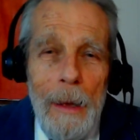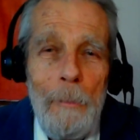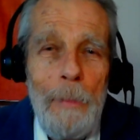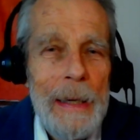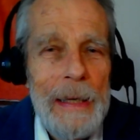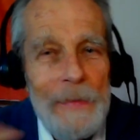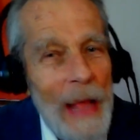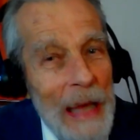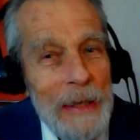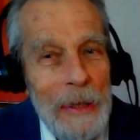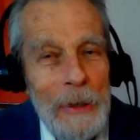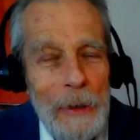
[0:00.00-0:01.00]
But in
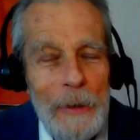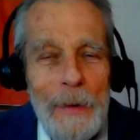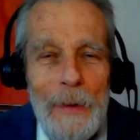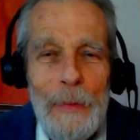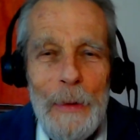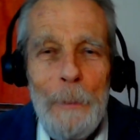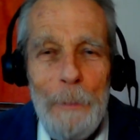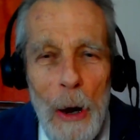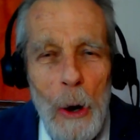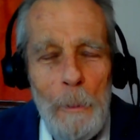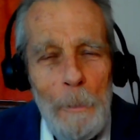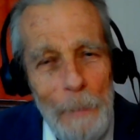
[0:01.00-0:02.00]
that year, the
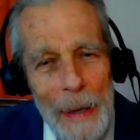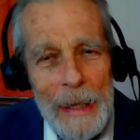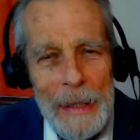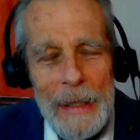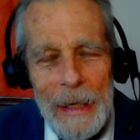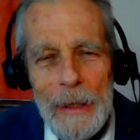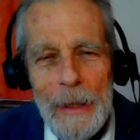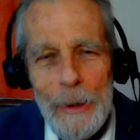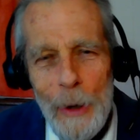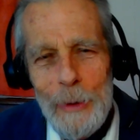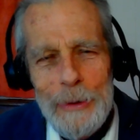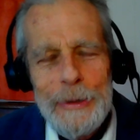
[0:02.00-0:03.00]
Pope, Benedict,
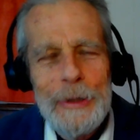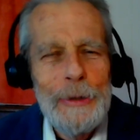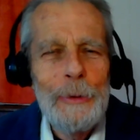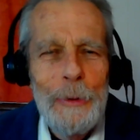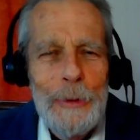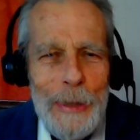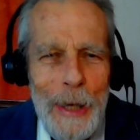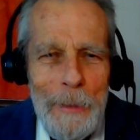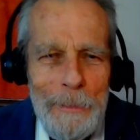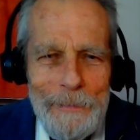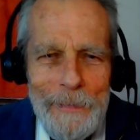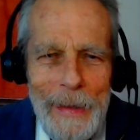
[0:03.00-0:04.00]
goes to
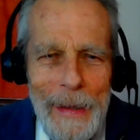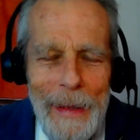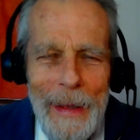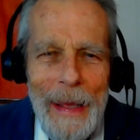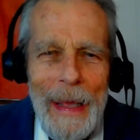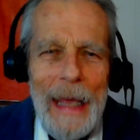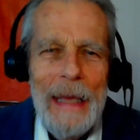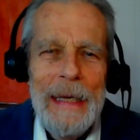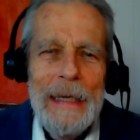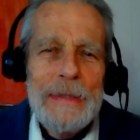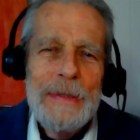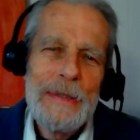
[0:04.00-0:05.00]
Jerusalem, and
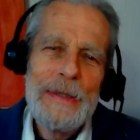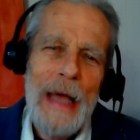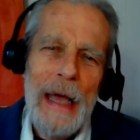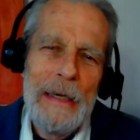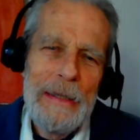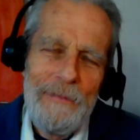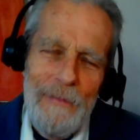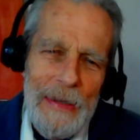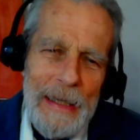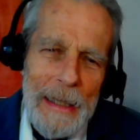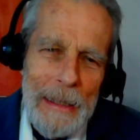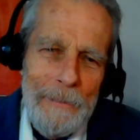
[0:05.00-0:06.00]
he's the sign to
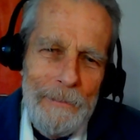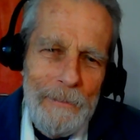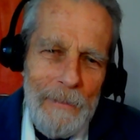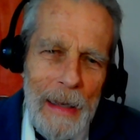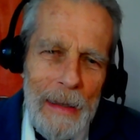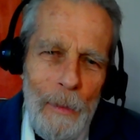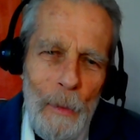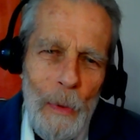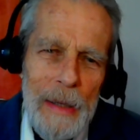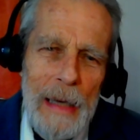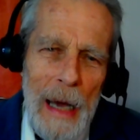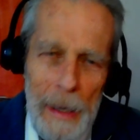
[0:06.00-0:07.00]
flee.
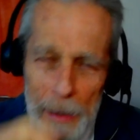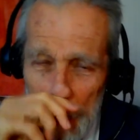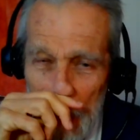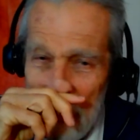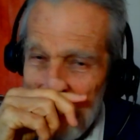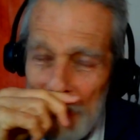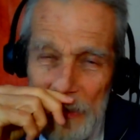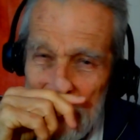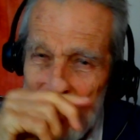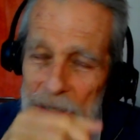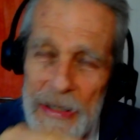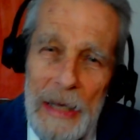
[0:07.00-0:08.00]
Early
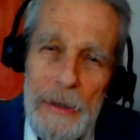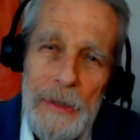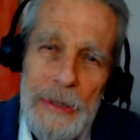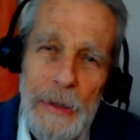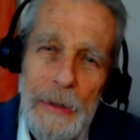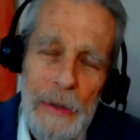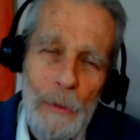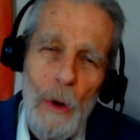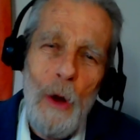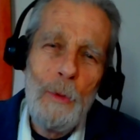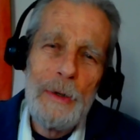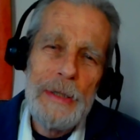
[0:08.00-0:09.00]
Christians understood that
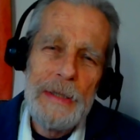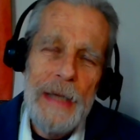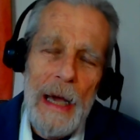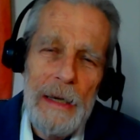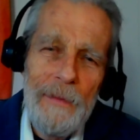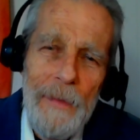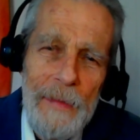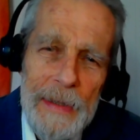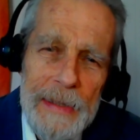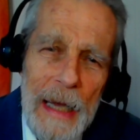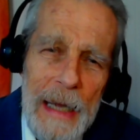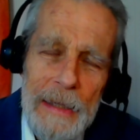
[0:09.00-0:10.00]
Rome was a
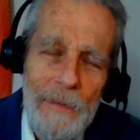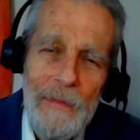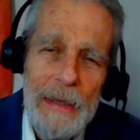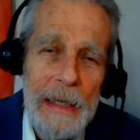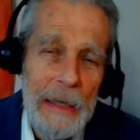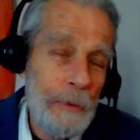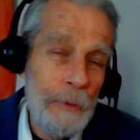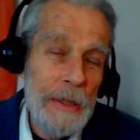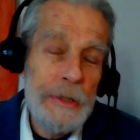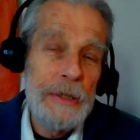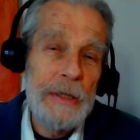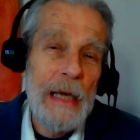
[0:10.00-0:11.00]
sign to flee, and
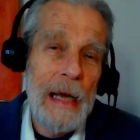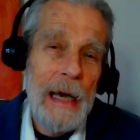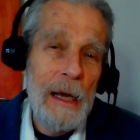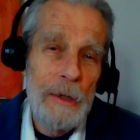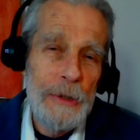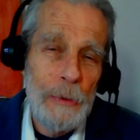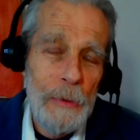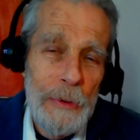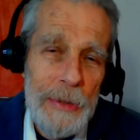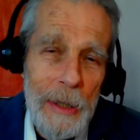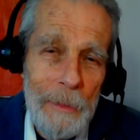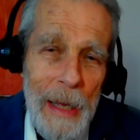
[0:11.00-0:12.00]
Christians got out of
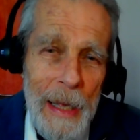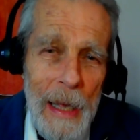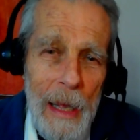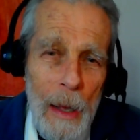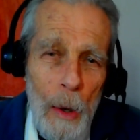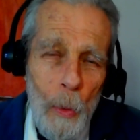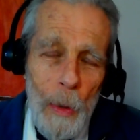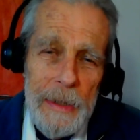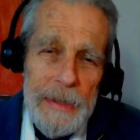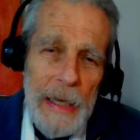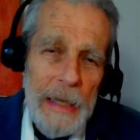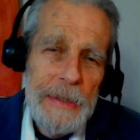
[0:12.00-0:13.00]
Jerusalem when
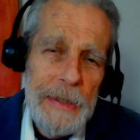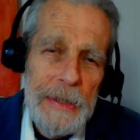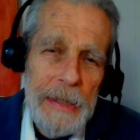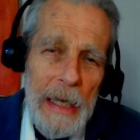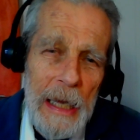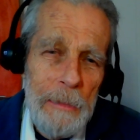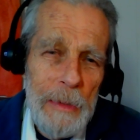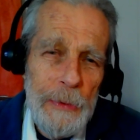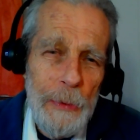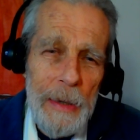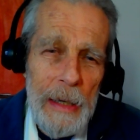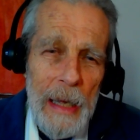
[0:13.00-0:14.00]
Cestius came
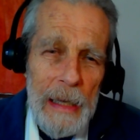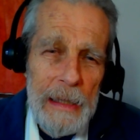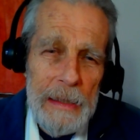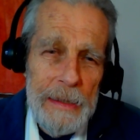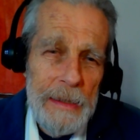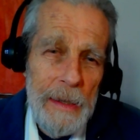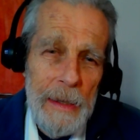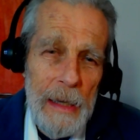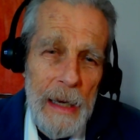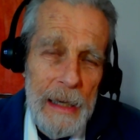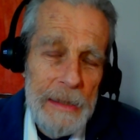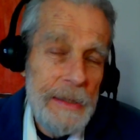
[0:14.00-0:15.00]
in
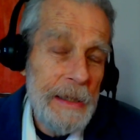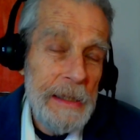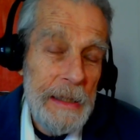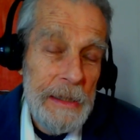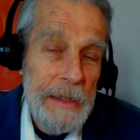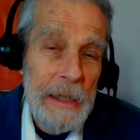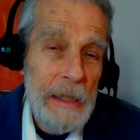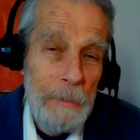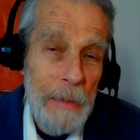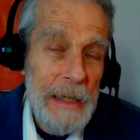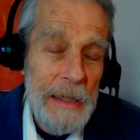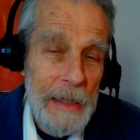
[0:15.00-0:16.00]
66
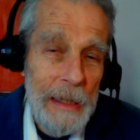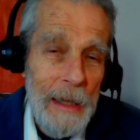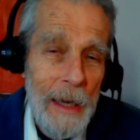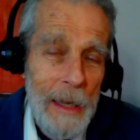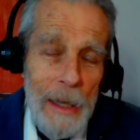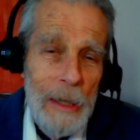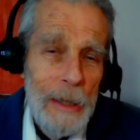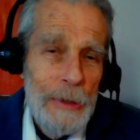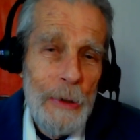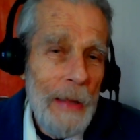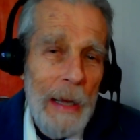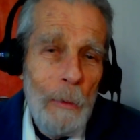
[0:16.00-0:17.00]
BC,
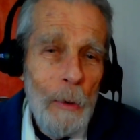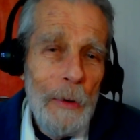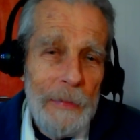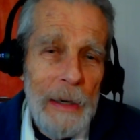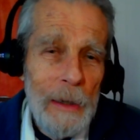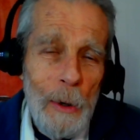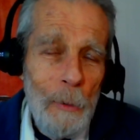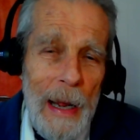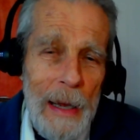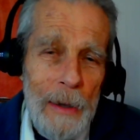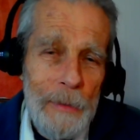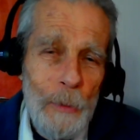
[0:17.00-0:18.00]
so they weren't there
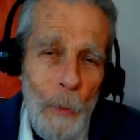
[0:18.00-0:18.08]
around